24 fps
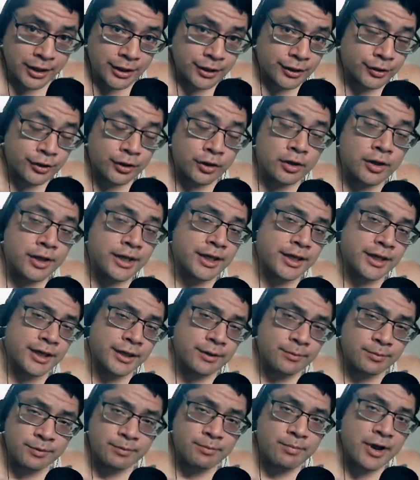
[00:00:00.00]
You know,
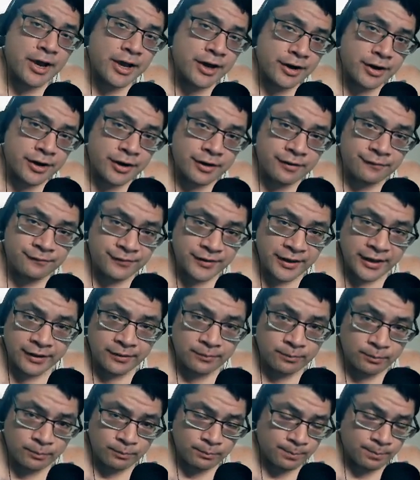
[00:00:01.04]
it'd be better if they,
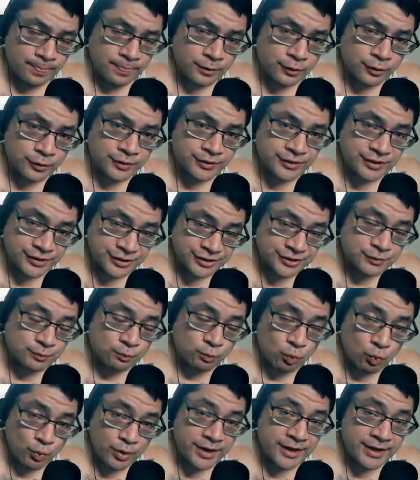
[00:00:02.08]
you know, just
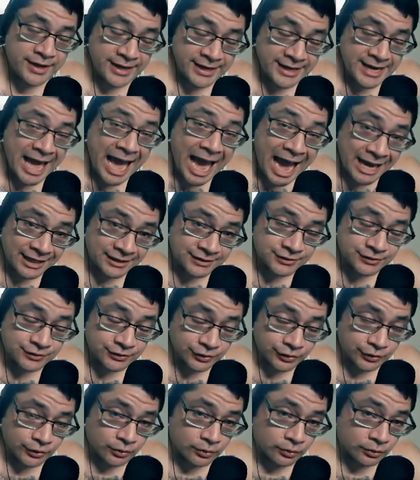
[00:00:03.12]
went and
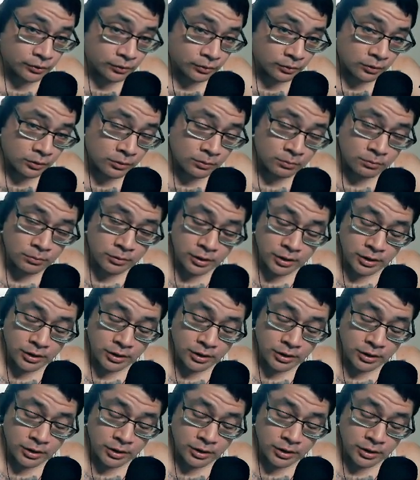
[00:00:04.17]
asked you, you know.